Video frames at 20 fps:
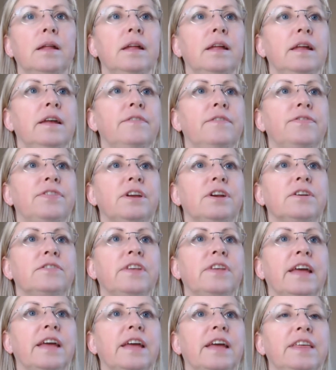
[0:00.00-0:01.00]
If there's
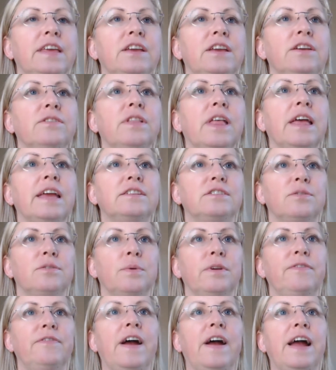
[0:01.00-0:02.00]
anything you'd like to
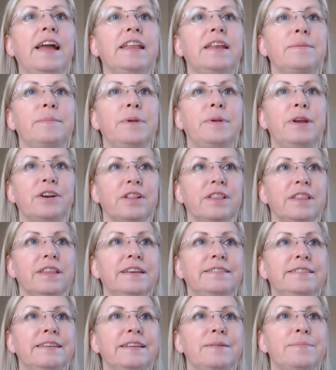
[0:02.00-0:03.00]
refine, I'm here to
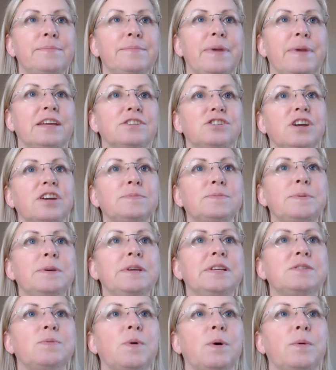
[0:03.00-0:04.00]
listen and make
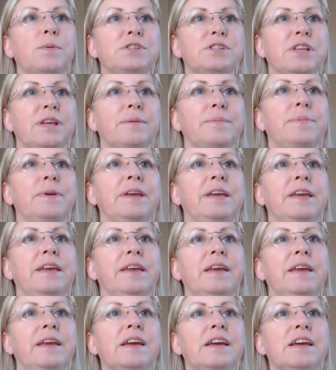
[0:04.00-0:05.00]
adjustments. What would you like
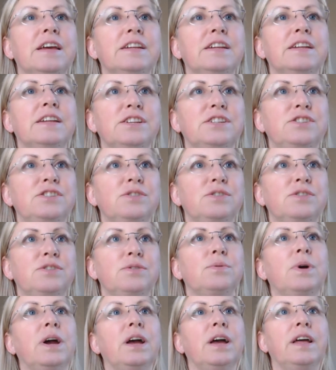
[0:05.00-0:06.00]
me to
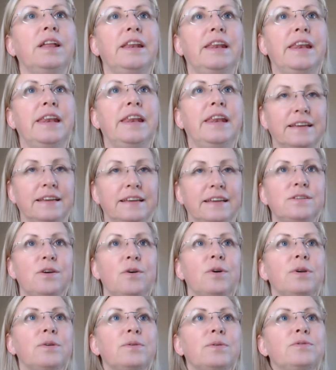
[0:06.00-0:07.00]
do next? So
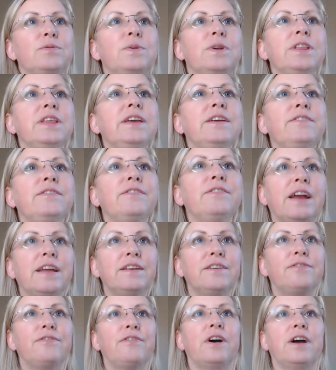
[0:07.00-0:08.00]
it was really kind
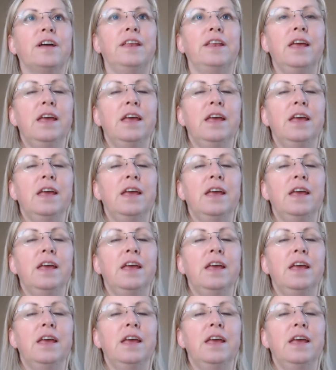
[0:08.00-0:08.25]
of fun.